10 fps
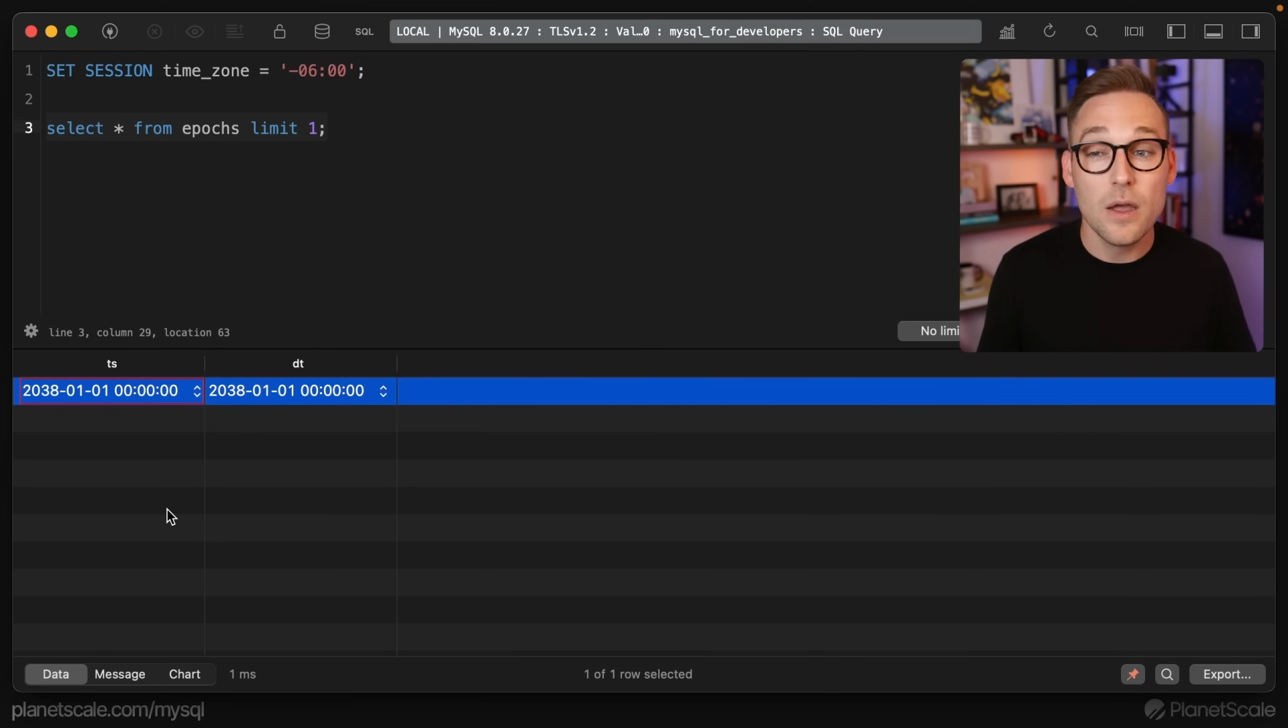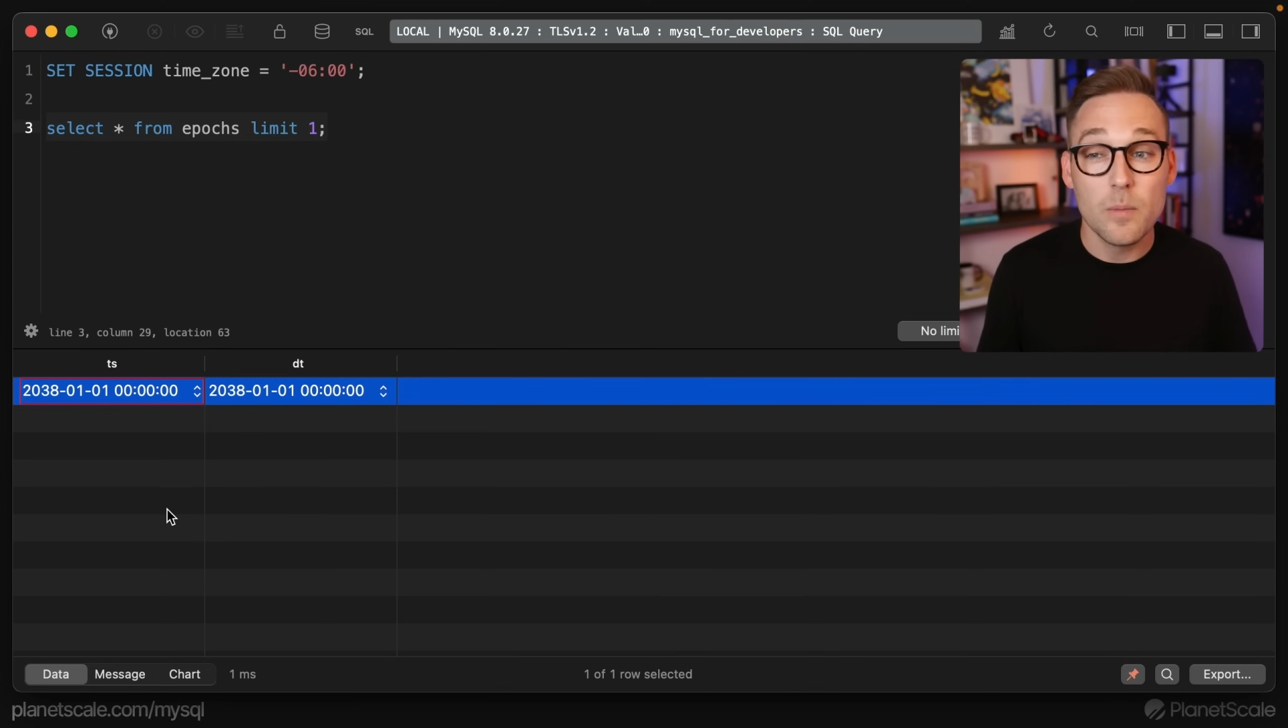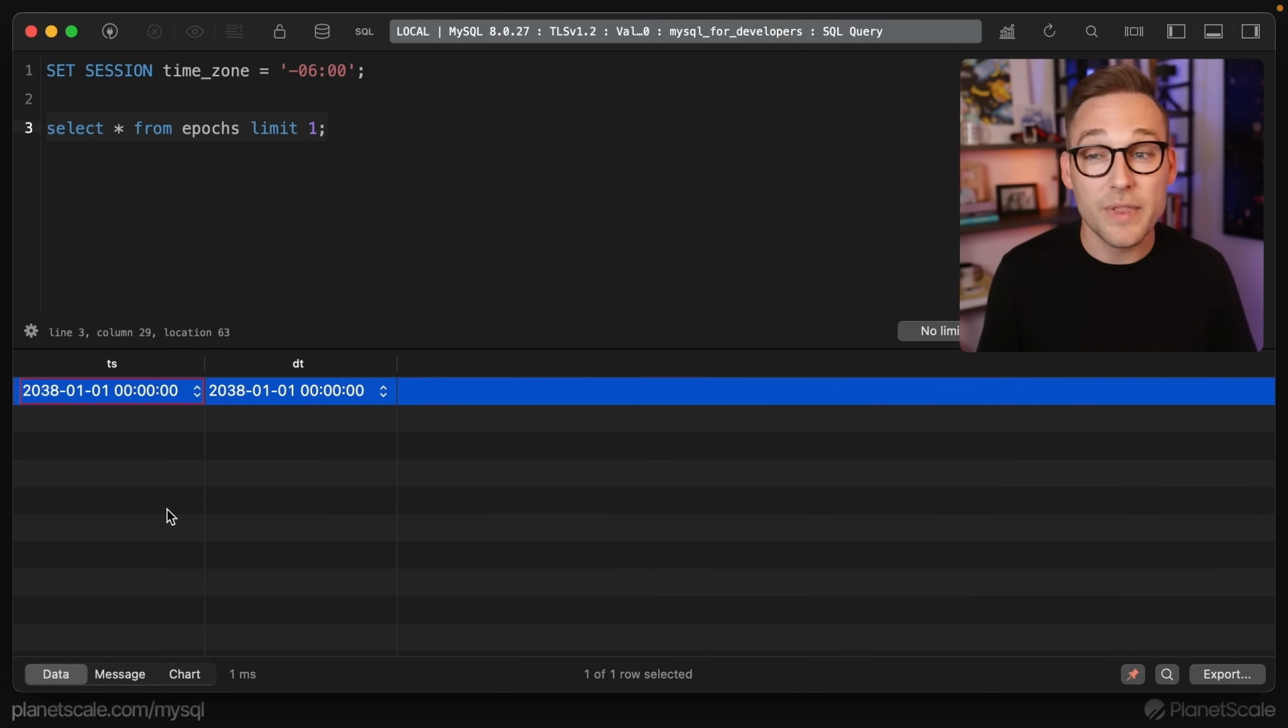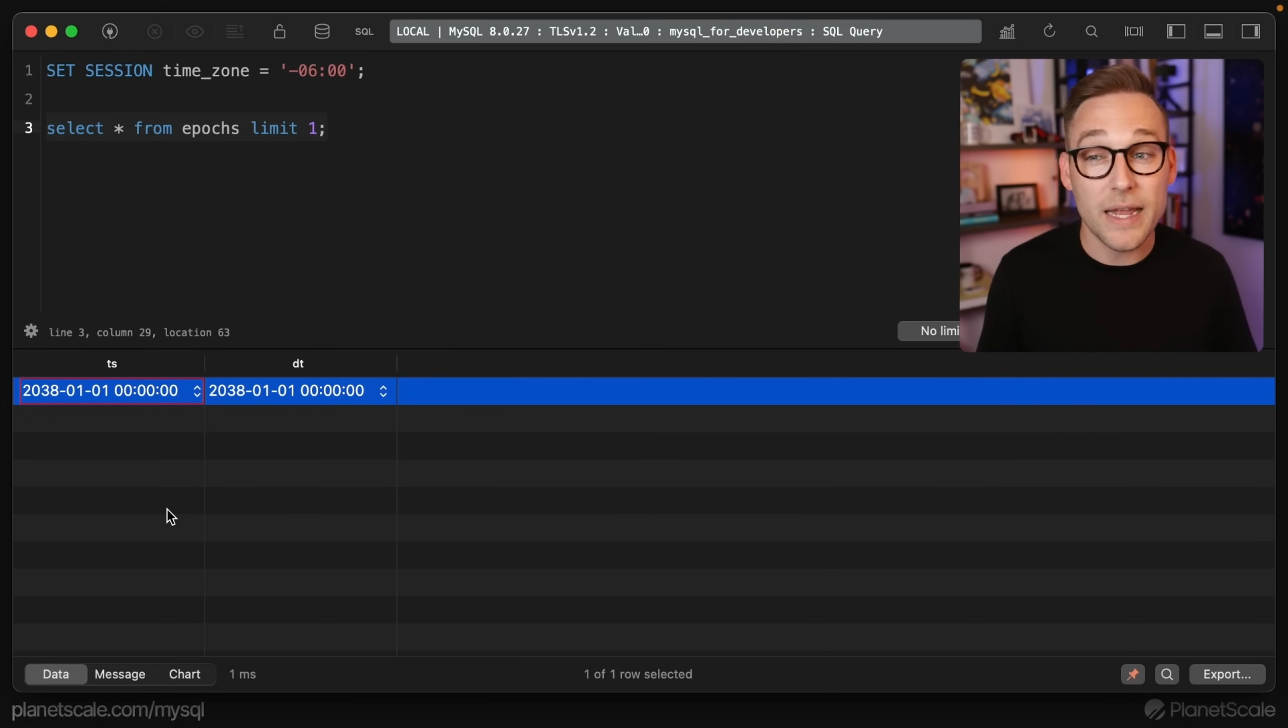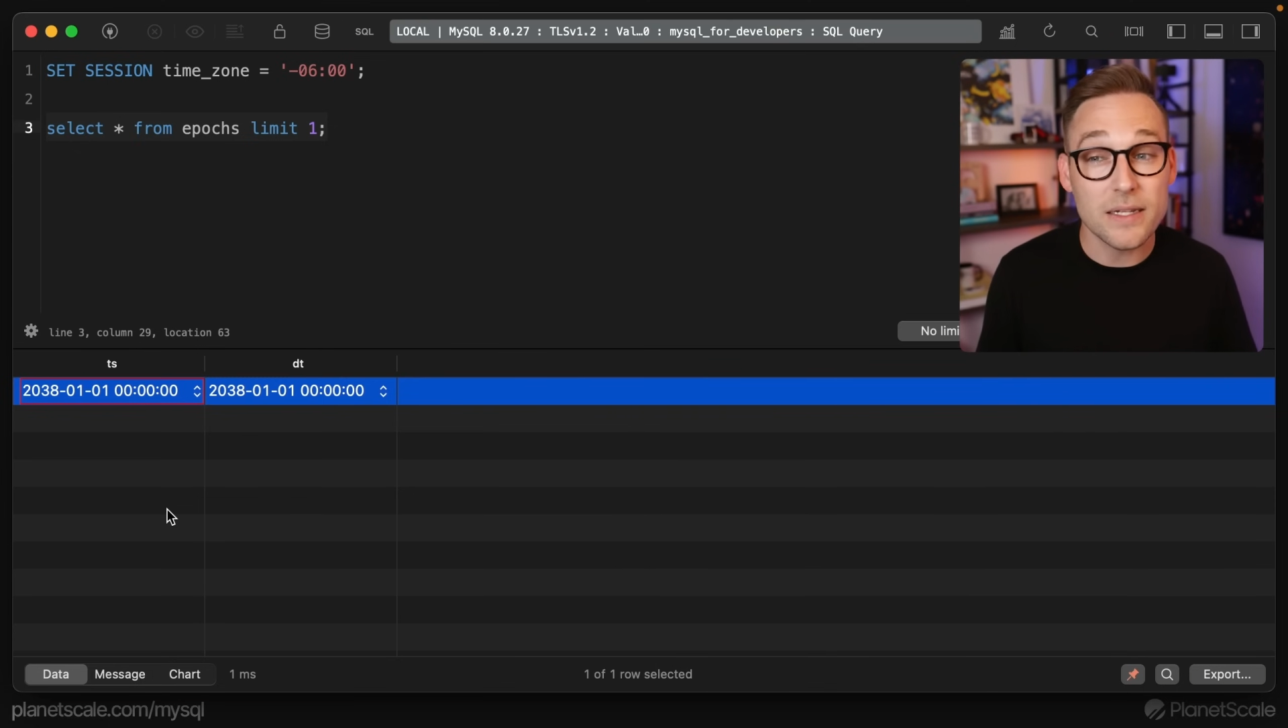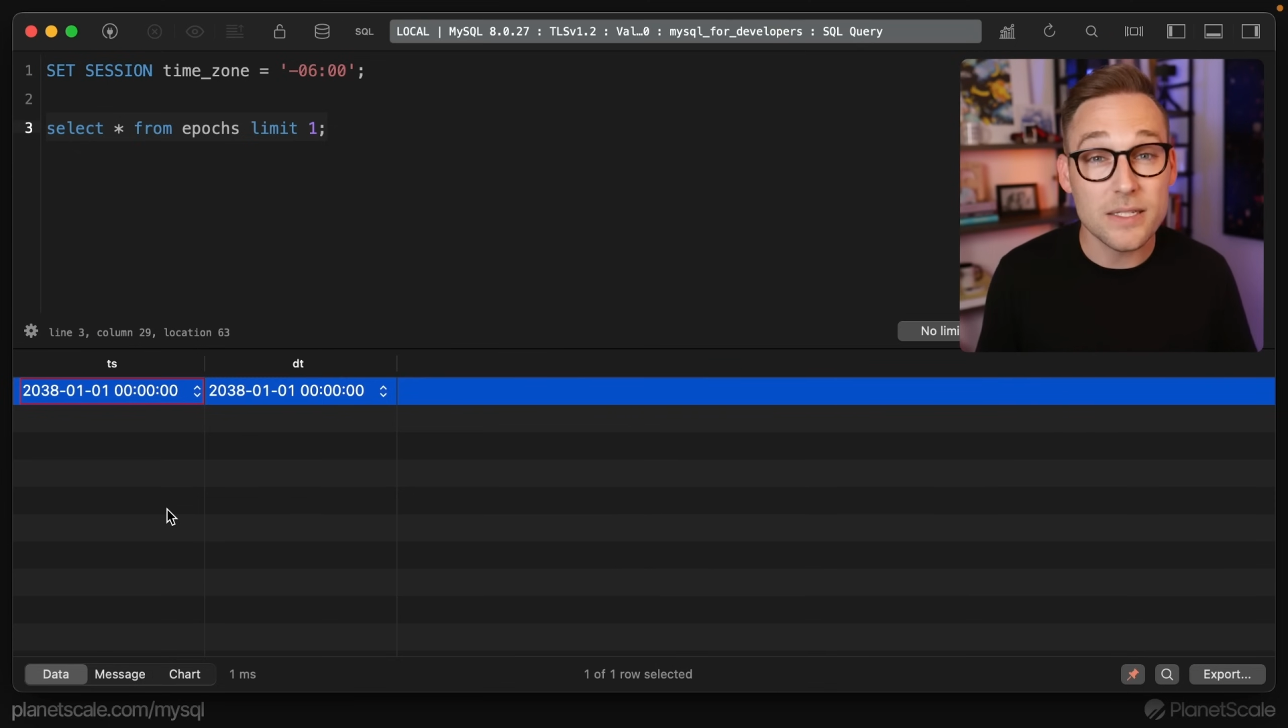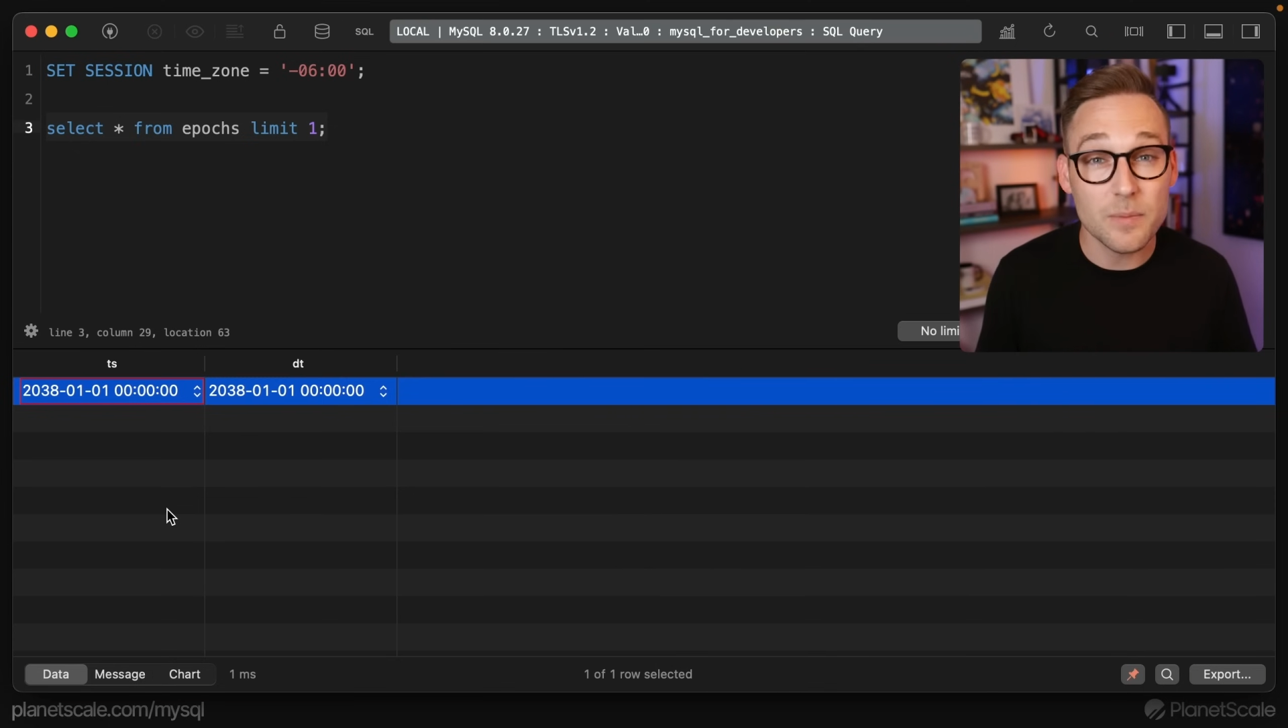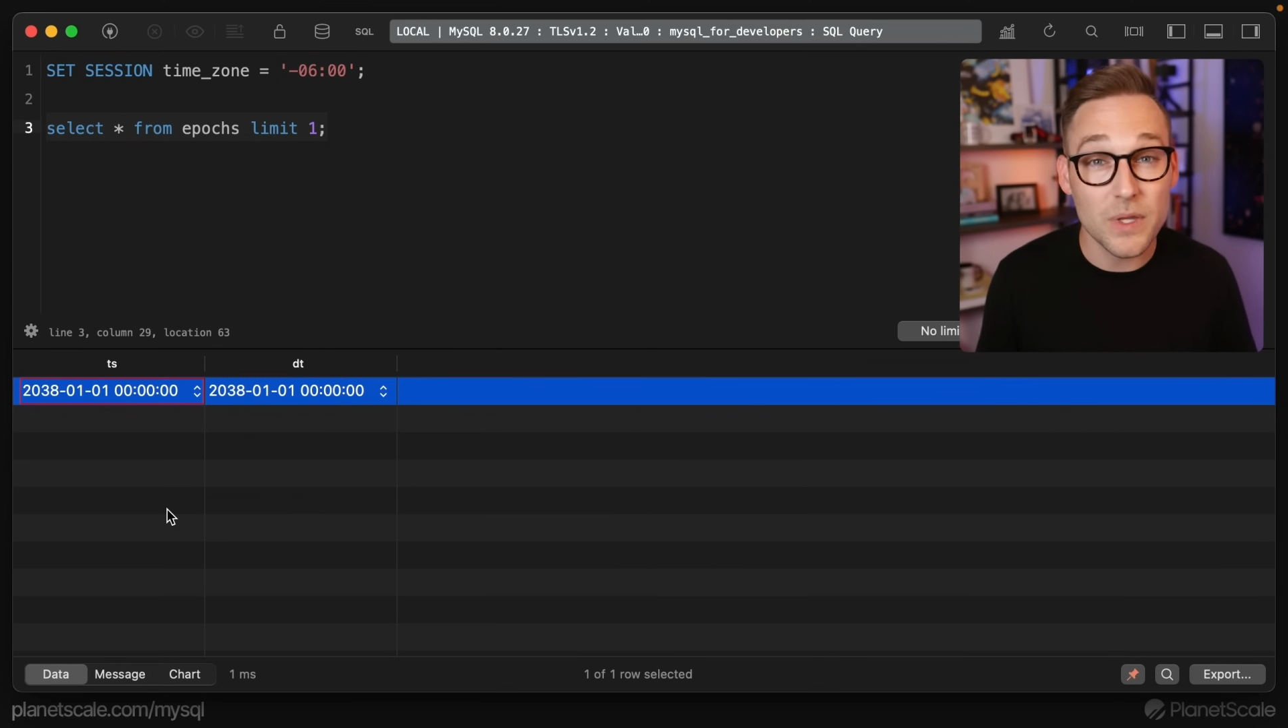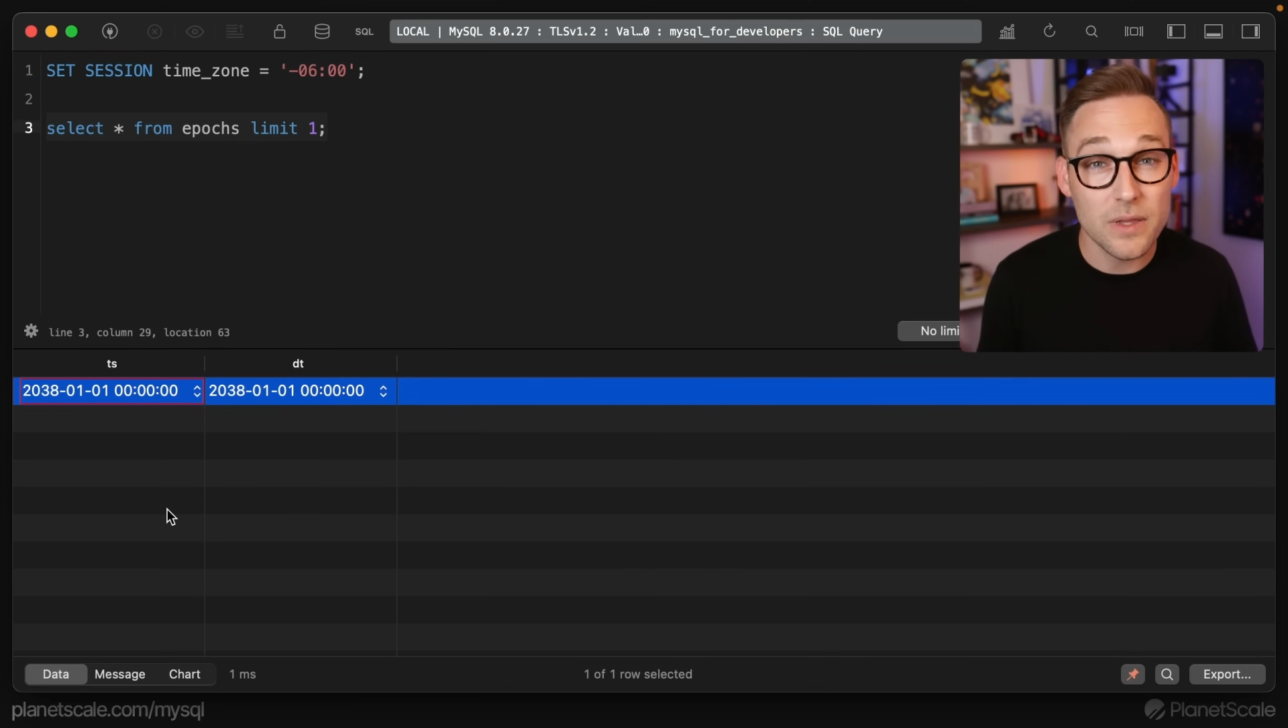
but that is something